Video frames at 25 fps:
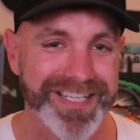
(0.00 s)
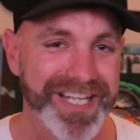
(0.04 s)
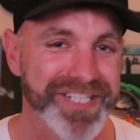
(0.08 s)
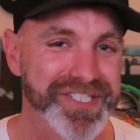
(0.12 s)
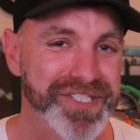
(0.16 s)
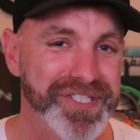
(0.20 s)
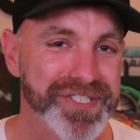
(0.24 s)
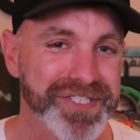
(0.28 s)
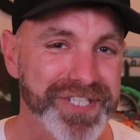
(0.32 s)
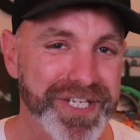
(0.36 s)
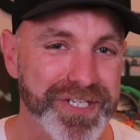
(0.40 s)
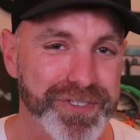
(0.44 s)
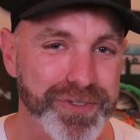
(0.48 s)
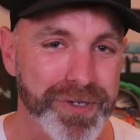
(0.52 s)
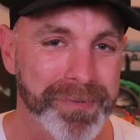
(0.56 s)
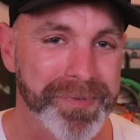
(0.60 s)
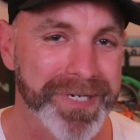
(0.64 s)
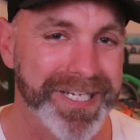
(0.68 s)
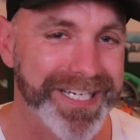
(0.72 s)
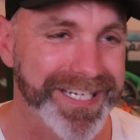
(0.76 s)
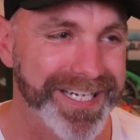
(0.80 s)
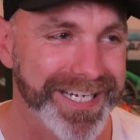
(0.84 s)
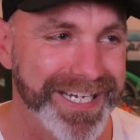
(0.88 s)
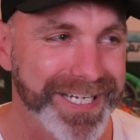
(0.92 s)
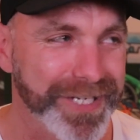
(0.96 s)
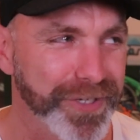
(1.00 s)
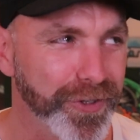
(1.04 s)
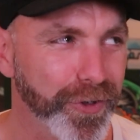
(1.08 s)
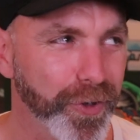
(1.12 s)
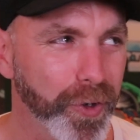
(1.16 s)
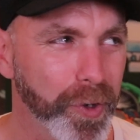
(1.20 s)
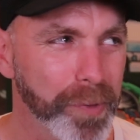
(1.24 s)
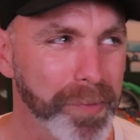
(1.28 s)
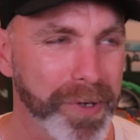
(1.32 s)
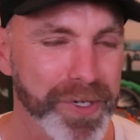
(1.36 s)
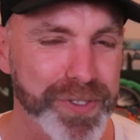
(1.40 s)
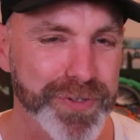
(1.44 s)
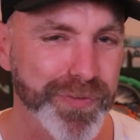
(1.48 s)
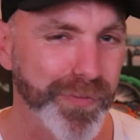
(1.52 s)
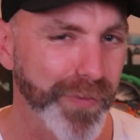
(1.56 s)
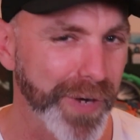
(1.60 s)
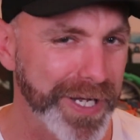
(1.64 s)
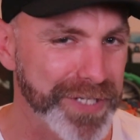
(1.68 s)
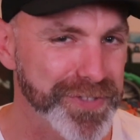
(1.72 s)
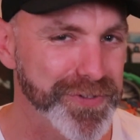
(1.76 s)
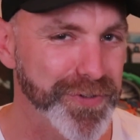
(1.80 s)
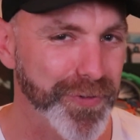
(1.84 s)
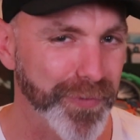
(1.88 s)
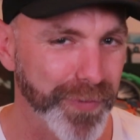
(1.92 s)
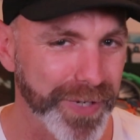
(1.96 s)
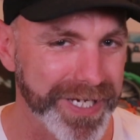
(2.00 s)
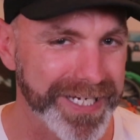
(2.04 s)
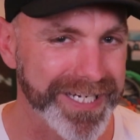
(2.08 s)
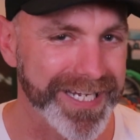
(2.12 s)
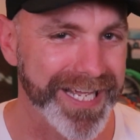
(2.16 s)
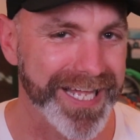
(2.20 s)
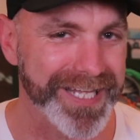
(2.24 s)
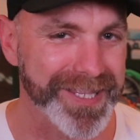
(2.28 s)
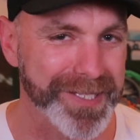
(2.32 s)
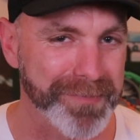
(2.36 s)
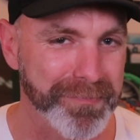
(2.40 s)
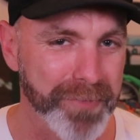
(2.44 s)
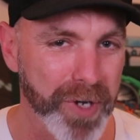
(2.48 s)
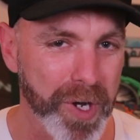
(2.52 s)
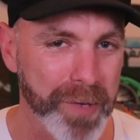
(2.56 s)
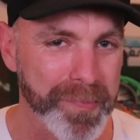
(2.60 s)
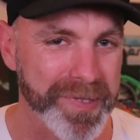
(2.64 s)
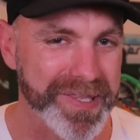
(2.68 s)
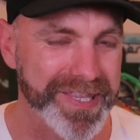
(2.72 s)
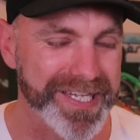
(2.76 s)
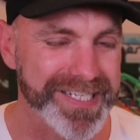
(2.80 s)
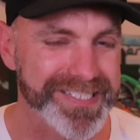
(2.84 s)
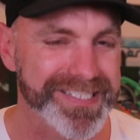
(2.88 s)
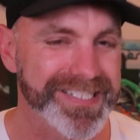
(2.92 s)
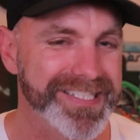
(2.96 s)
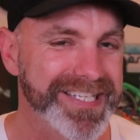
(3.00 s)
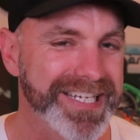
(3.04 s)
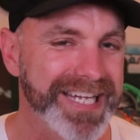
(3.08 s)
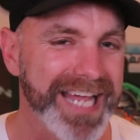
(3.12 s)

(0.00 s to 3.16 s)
legends are dropping a kit almost once a week at the moment. This is